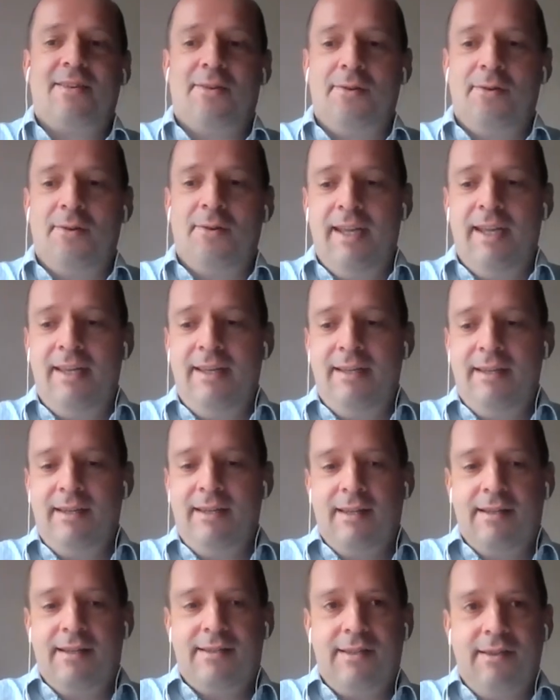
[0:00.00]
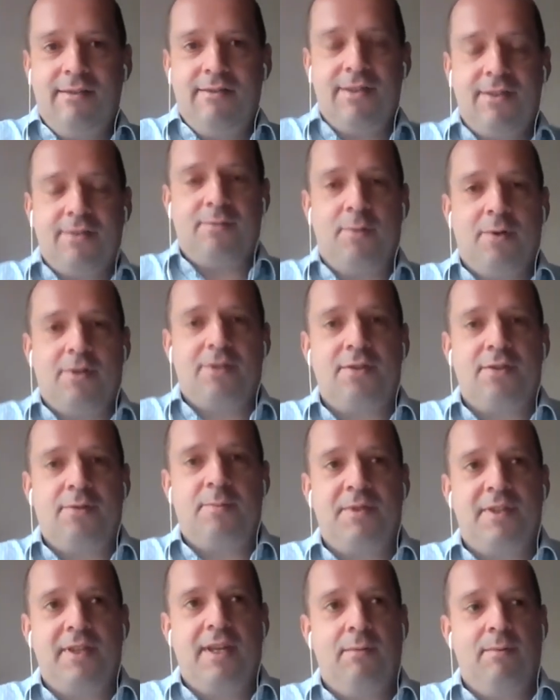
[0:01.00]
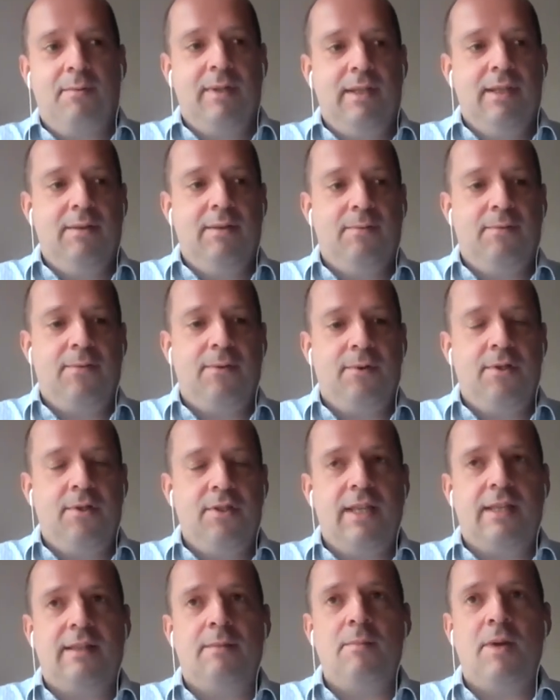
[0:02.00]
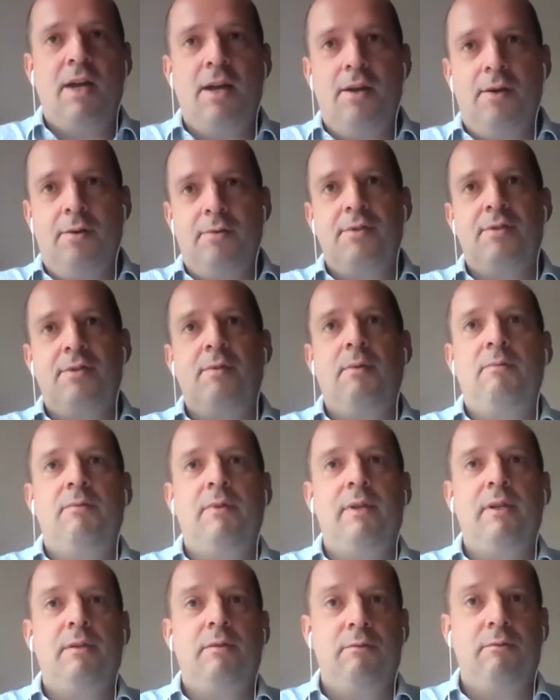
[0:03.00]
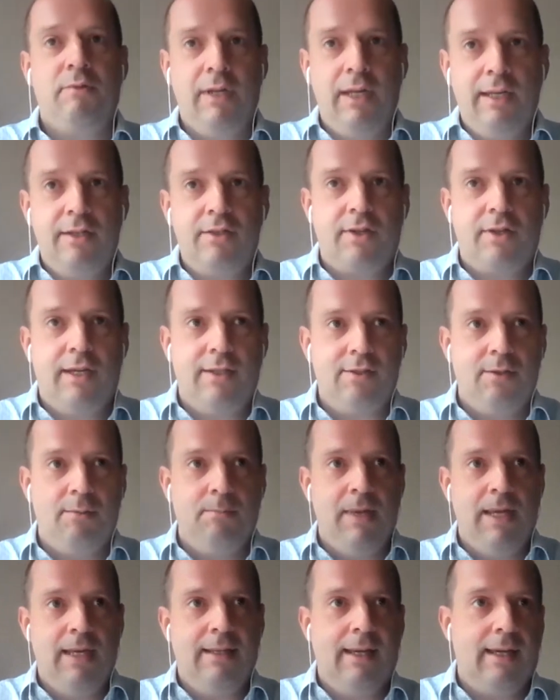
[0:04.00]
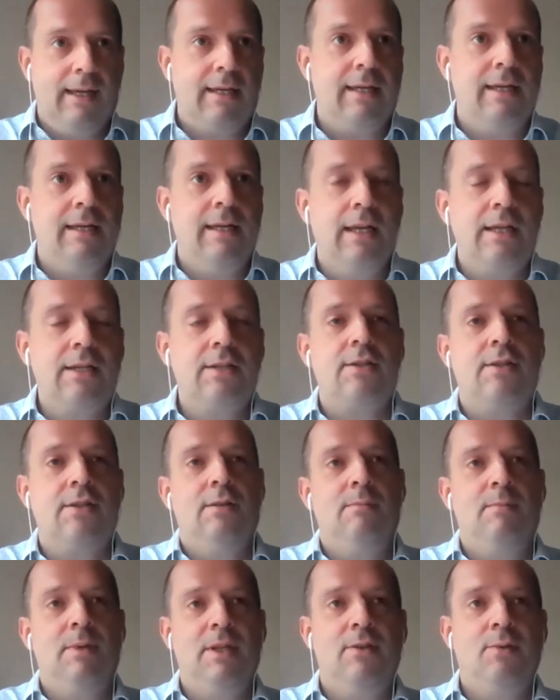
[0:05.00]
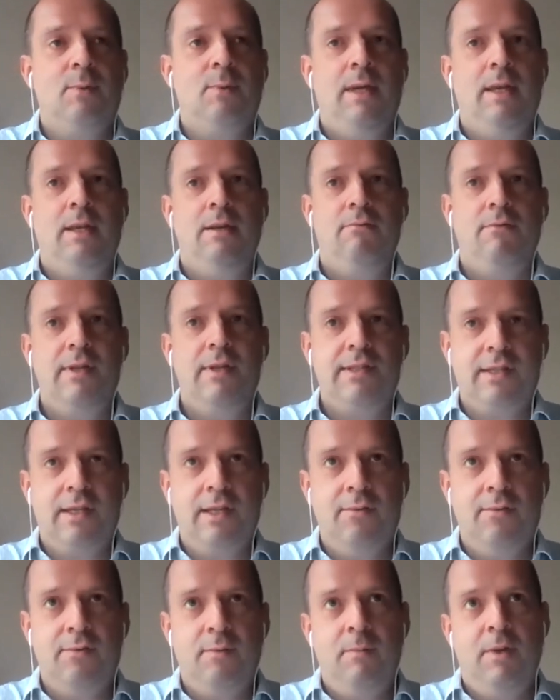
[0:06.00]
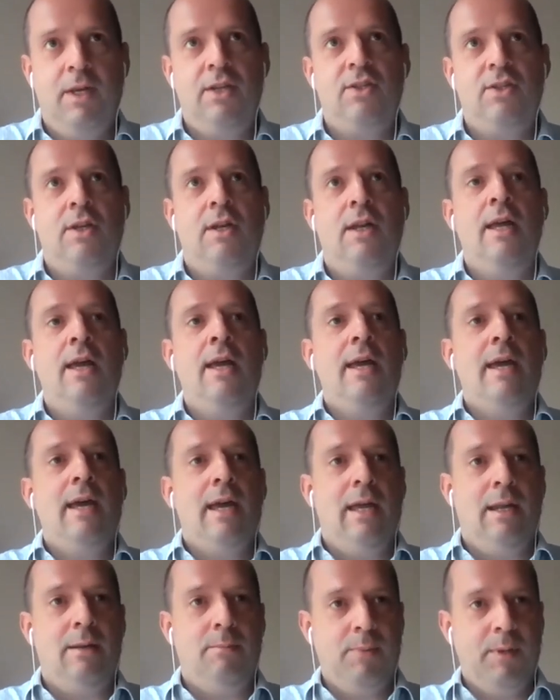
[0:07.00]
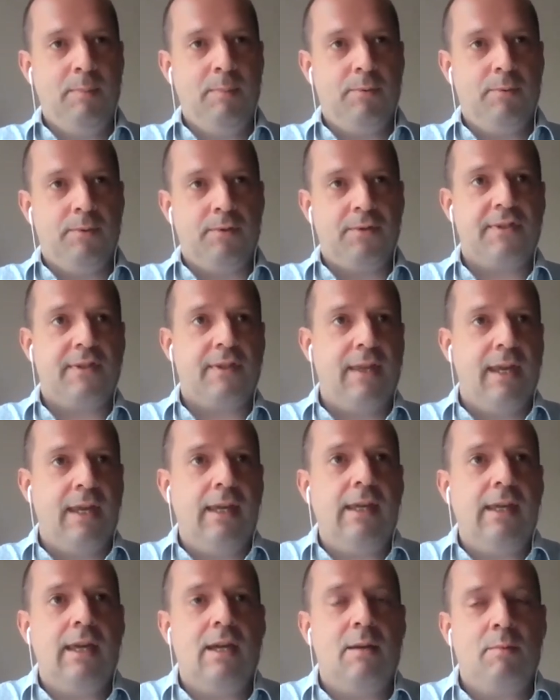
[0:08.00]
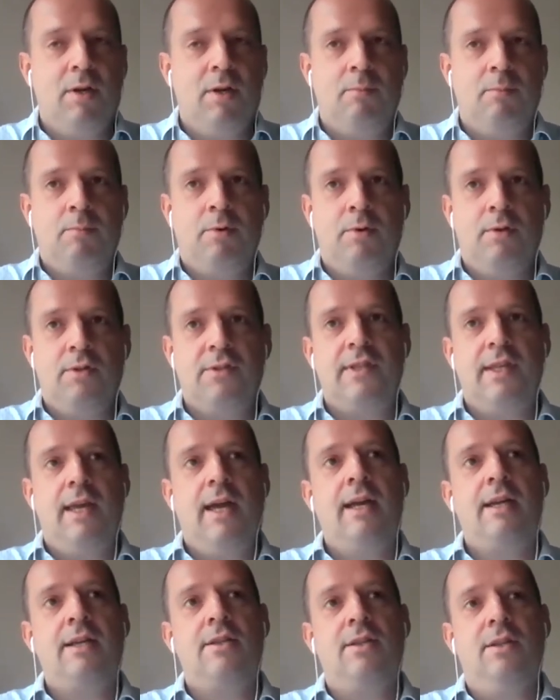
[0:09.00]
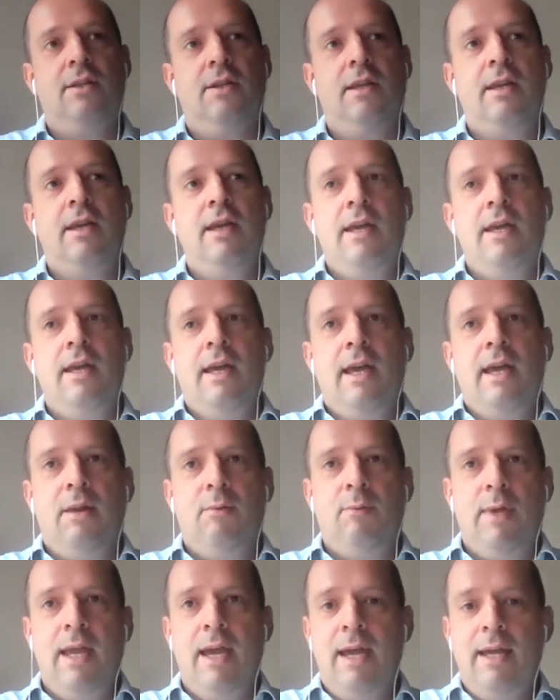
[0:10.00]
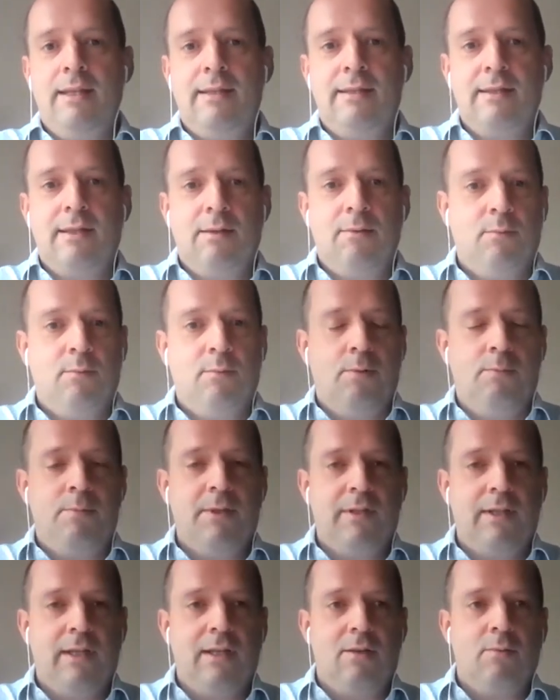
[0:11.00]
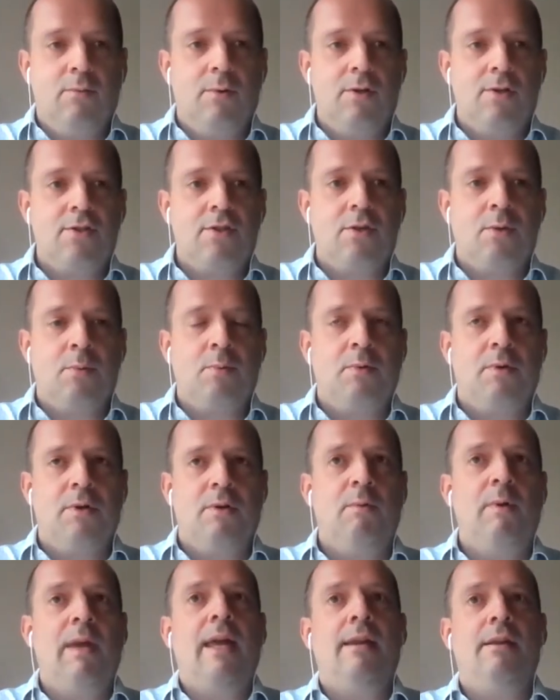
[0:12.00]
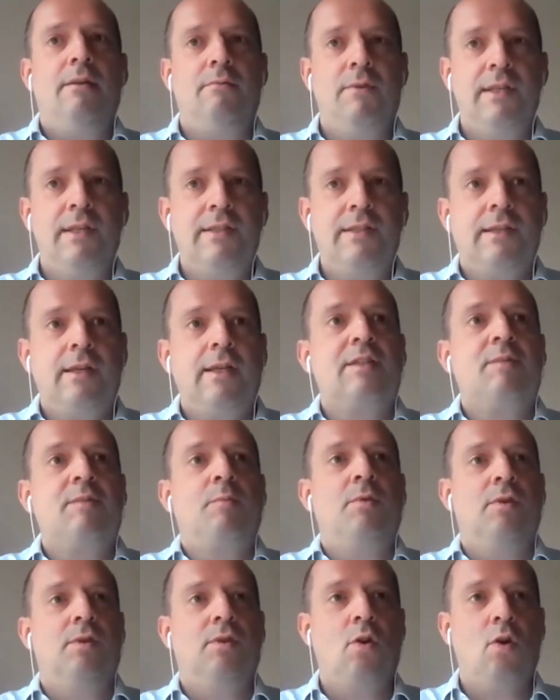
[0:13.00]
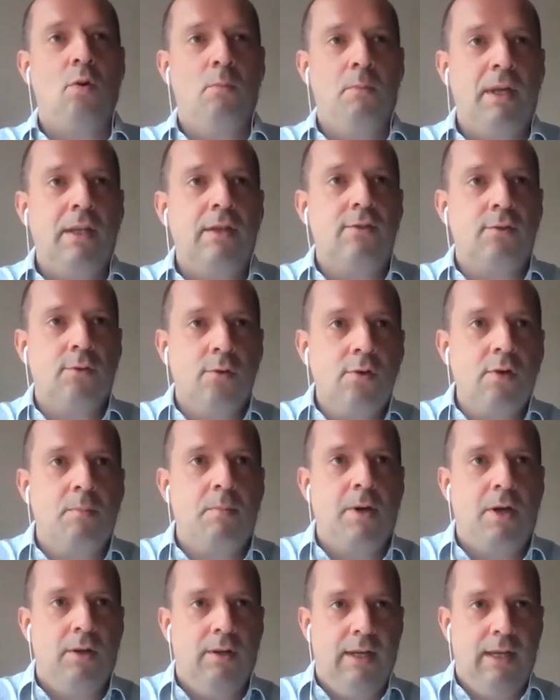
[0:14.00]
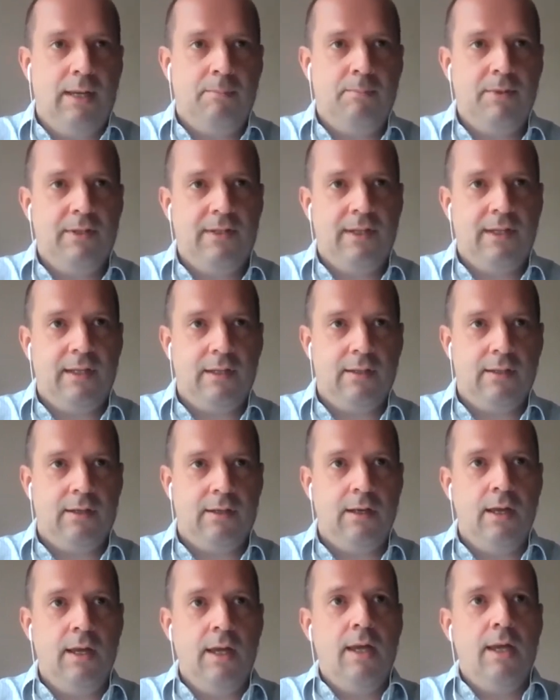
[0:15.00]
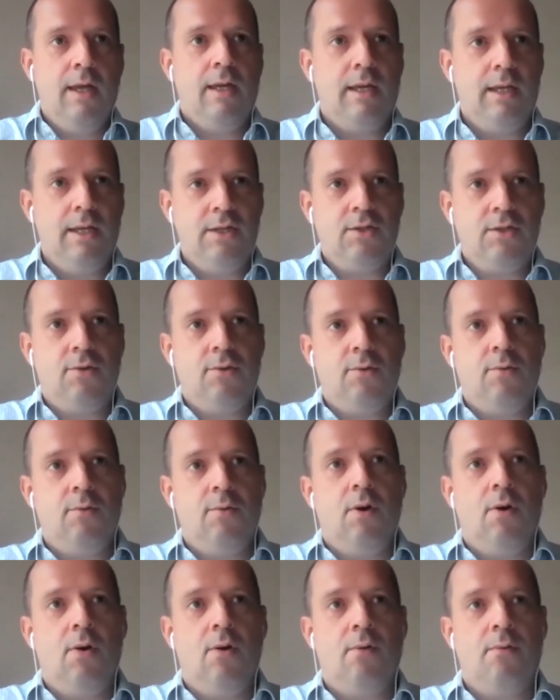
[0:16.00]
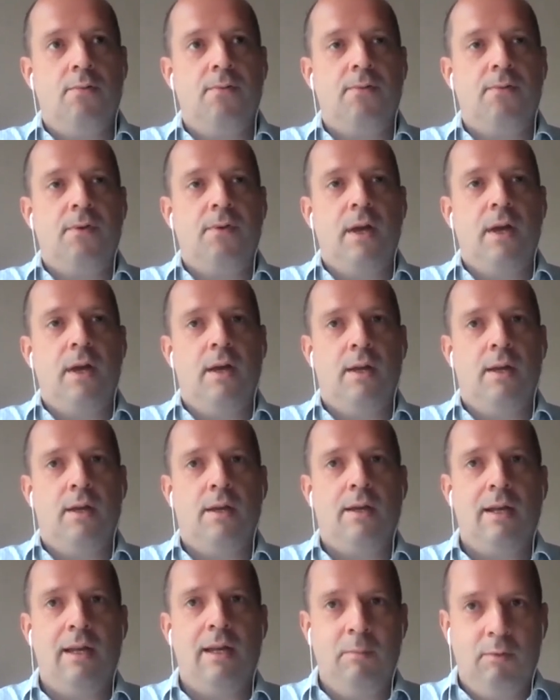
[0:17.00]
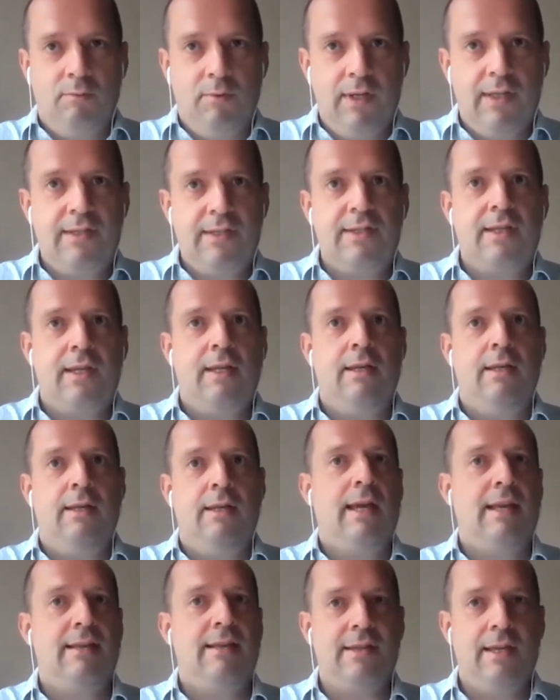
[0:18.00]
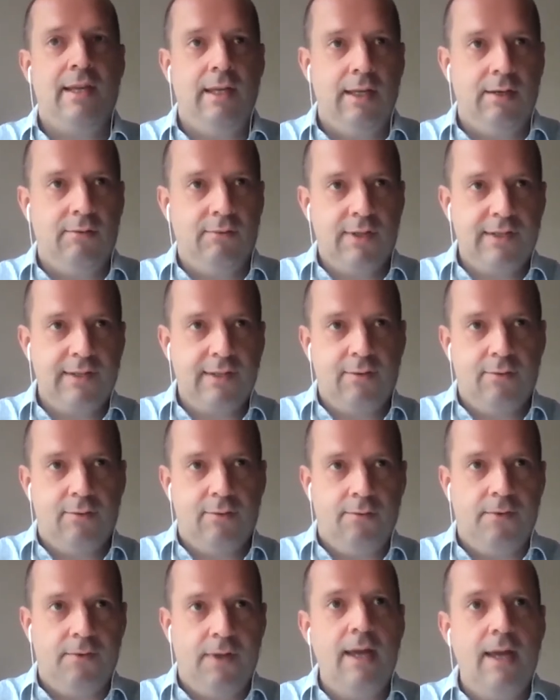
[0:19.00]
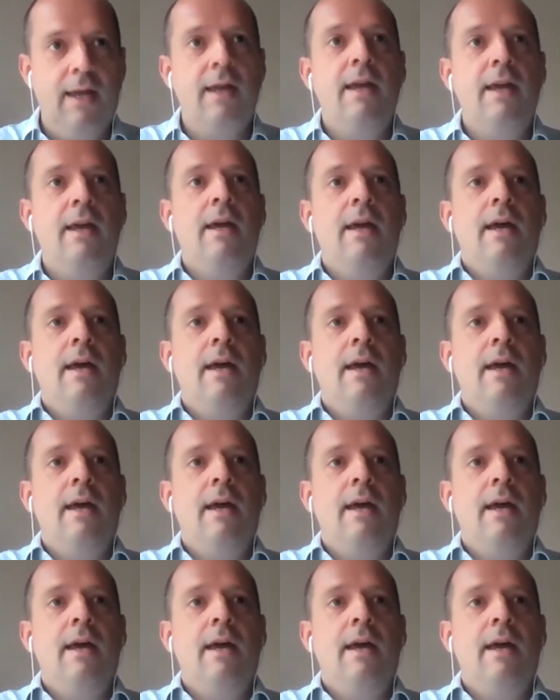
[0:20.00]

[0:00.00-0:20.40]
so in a series of workshops that we did for Chatham House, we really tried to make that connection between risk information and people's thinking about policy action. And we had one particular workshop where we had a risk expert come and talk about that particular issue of climate risk and cascading risks and all of that.